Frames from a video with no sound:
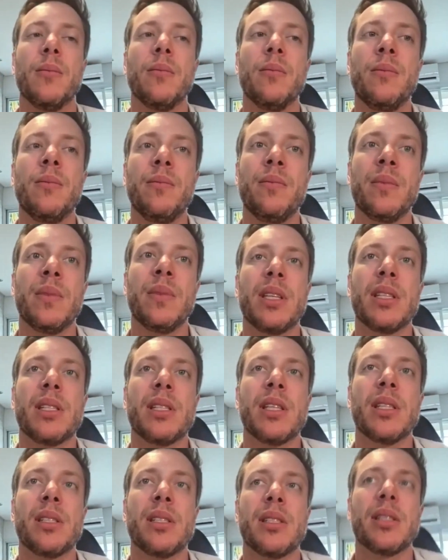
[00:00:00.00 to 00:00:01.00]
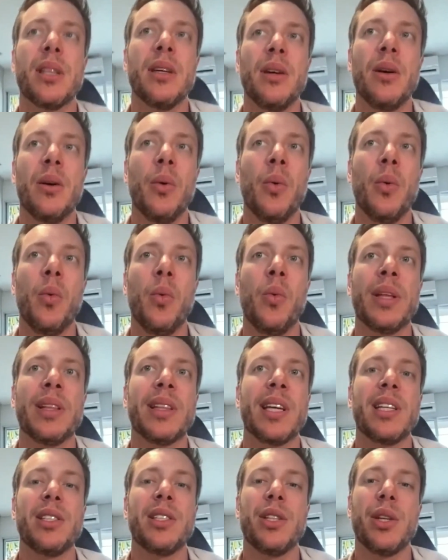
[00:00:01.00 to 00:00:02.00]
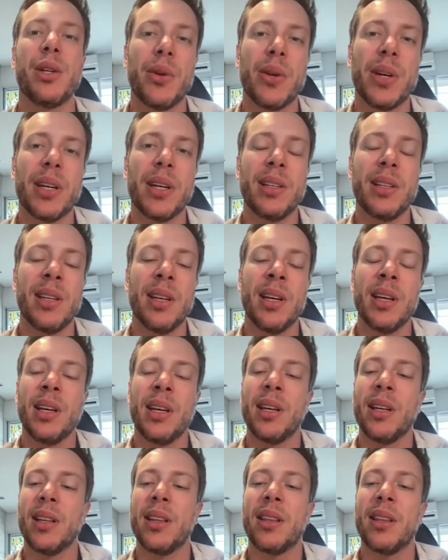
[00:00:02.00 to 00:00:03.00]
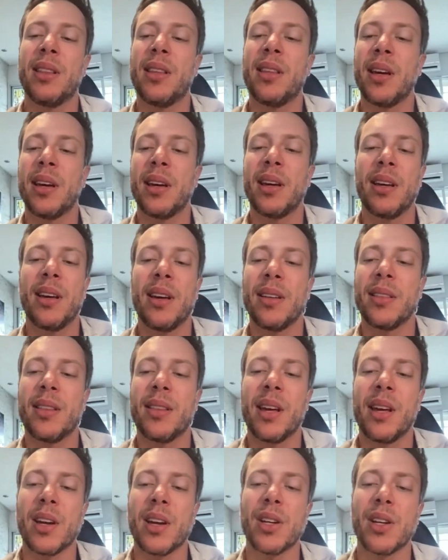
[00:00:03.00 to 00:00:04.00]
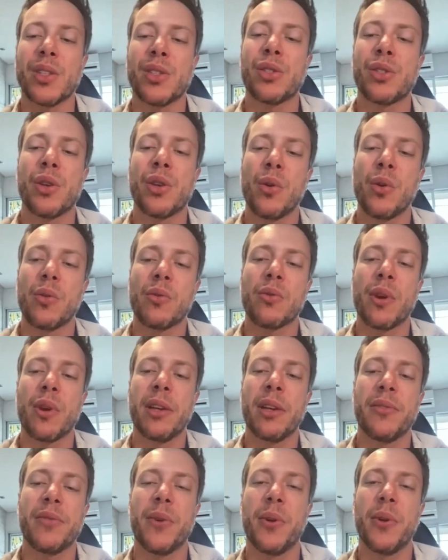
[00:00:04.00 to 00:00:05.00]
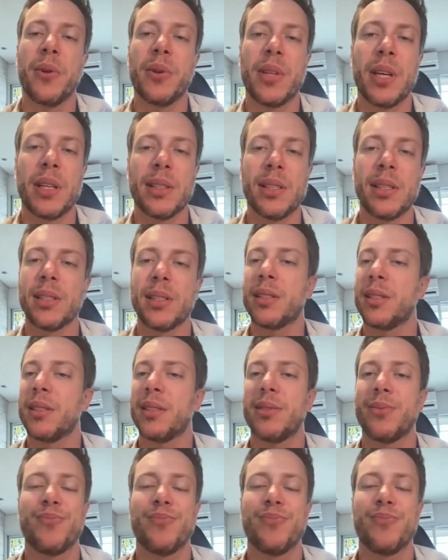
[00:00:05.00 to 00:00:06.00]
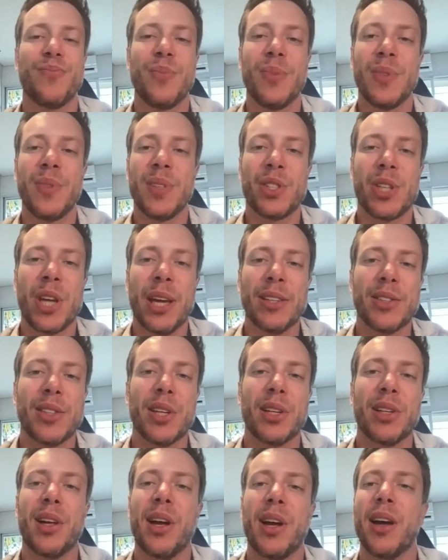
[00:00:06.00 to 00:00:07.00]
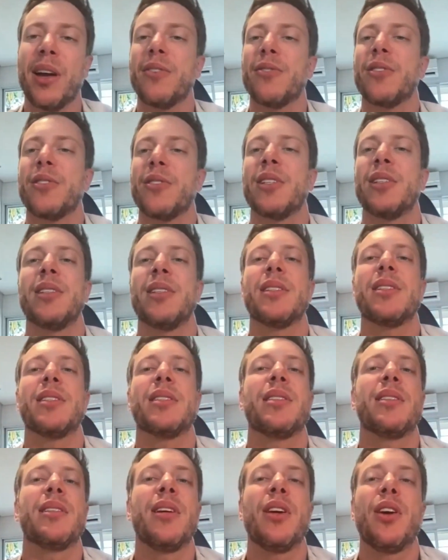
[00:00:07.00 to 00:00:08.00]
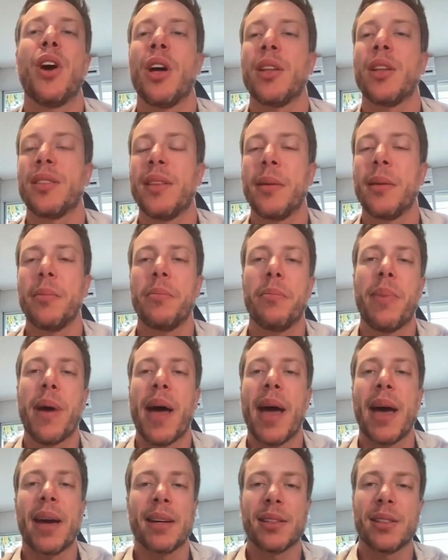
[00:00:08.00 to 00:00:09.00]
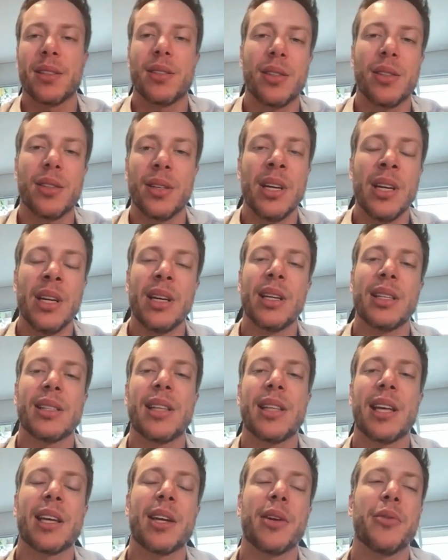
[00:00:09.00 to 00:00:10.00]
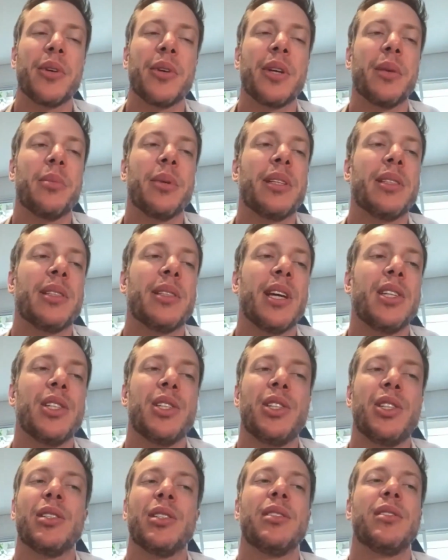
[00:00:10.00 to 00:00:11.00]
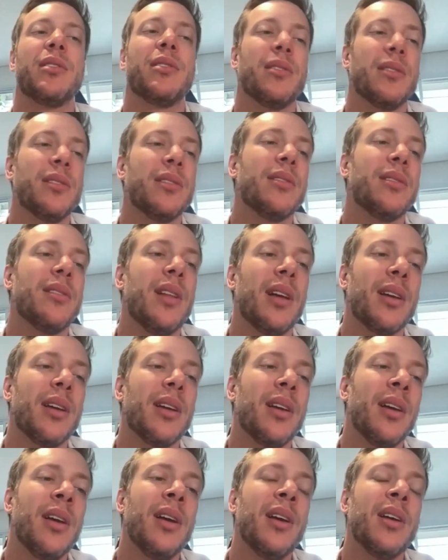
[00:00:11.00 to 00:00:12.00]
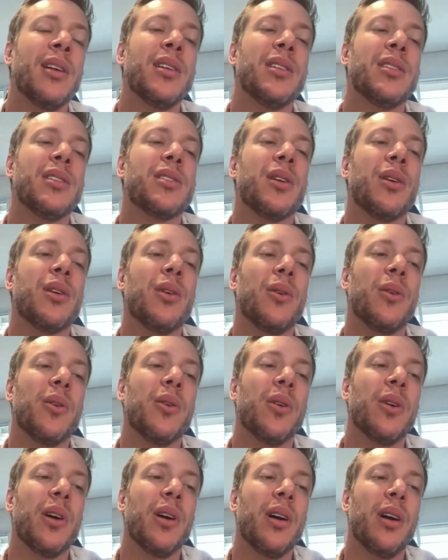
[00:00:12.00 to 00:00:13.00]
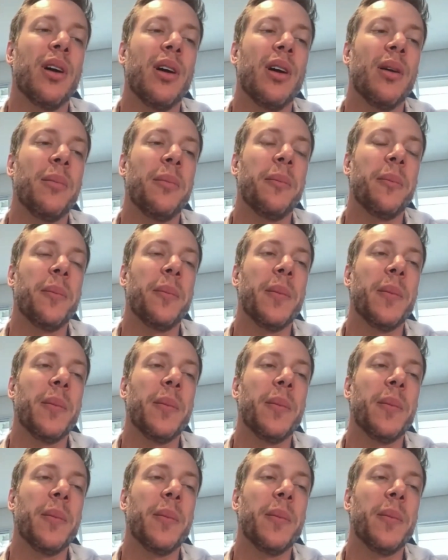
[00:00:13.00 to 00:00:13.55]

this is when they do it, they are so grateful that this changed their lives and this got them back to, it's like a rehabilitation. Like, so